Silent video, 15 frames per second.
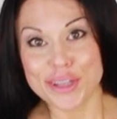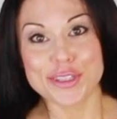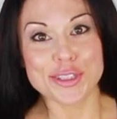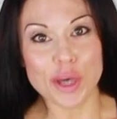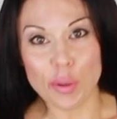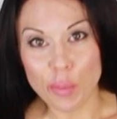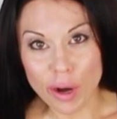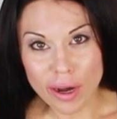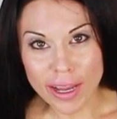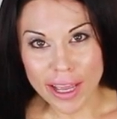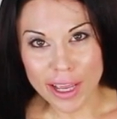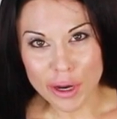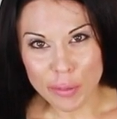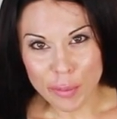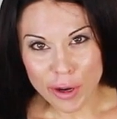So work
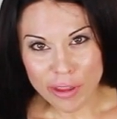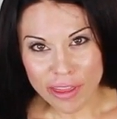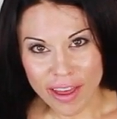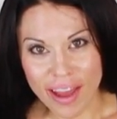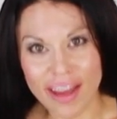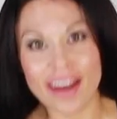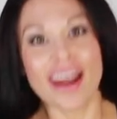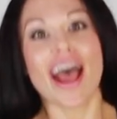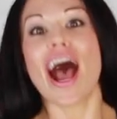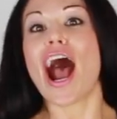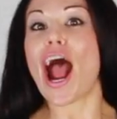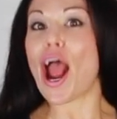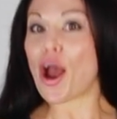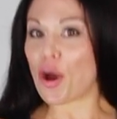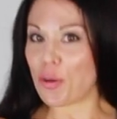it, you're worth it.
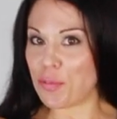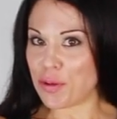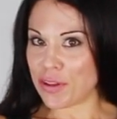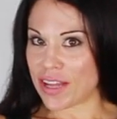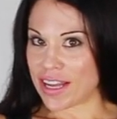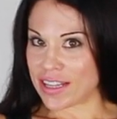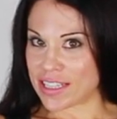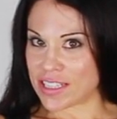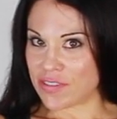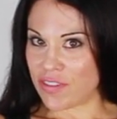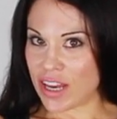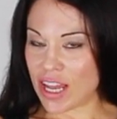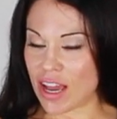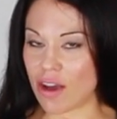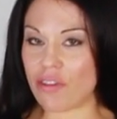I hope you like this
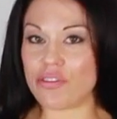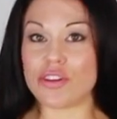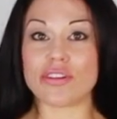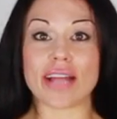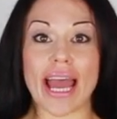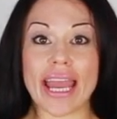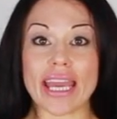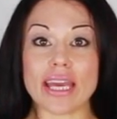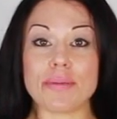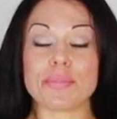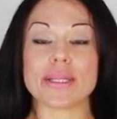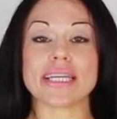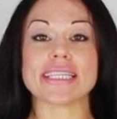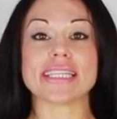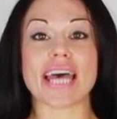video. If you like it,
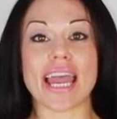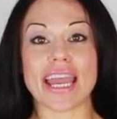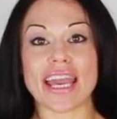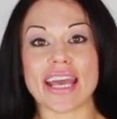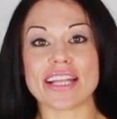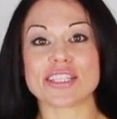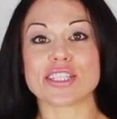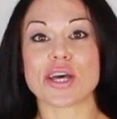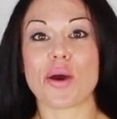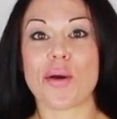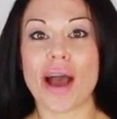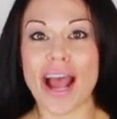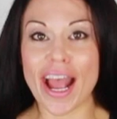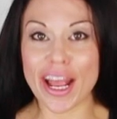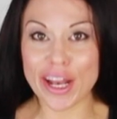please like it so
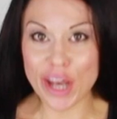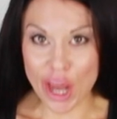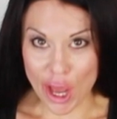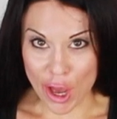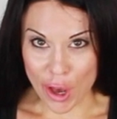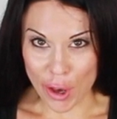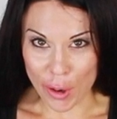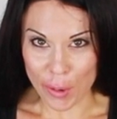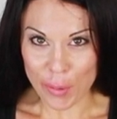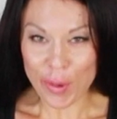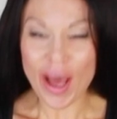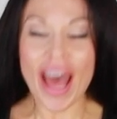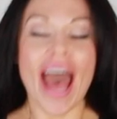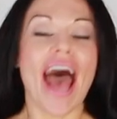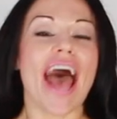I know.